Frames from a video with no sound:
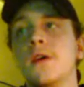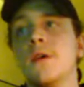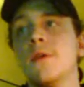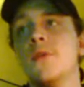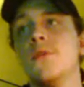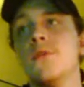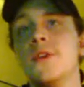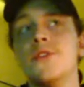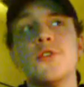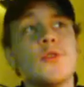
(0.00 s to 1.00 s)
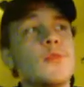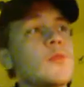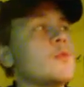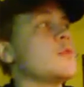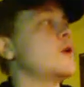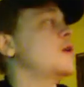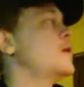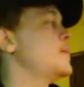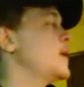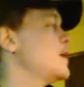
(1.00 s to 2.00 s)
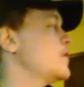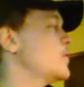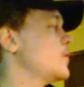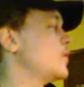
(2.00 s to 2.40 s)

Now I know V2 made